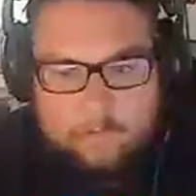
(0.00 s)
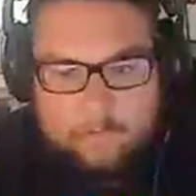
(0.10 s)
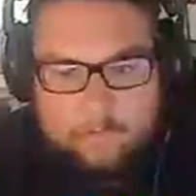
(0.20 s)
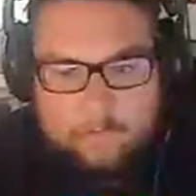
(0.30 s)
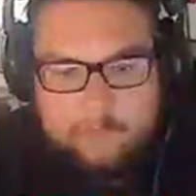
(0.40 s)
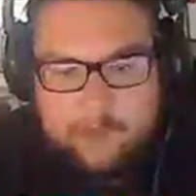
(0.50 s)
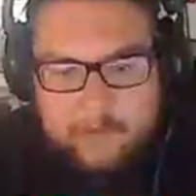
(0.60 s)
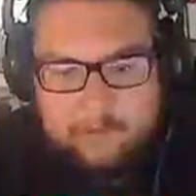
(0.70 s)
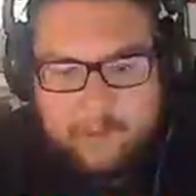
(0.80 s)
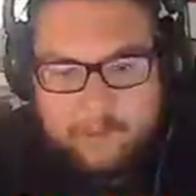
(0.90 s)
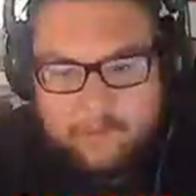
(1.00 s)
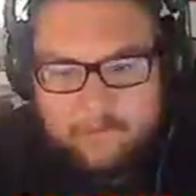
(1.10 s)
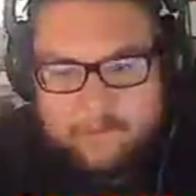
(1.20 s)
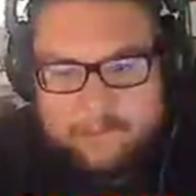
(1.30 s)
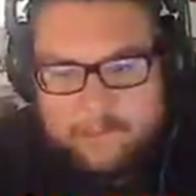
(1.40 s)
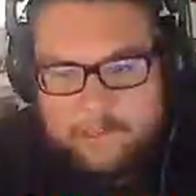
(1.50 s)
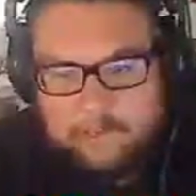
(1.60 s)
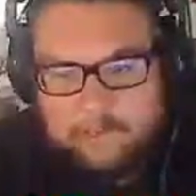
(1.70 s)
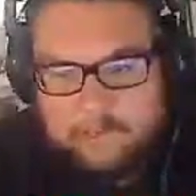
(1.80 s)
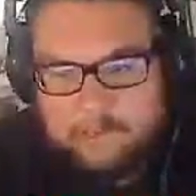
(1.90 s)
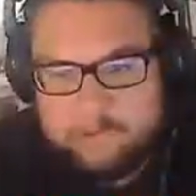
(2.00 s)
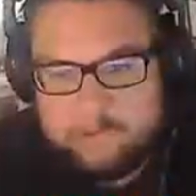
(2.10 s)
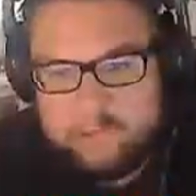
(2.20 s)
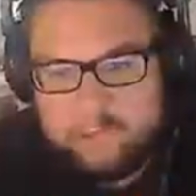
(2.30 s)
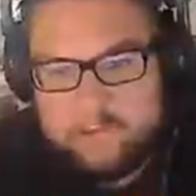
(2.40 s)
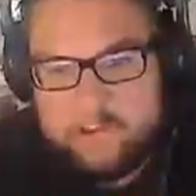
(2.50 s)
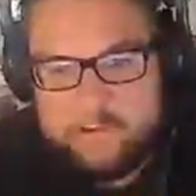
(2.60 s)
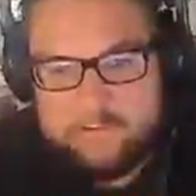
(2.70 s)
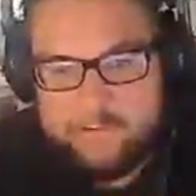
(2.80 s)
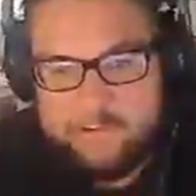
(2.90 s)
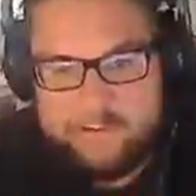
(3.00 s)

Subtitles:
Not really if they're taking a 50% cut, right?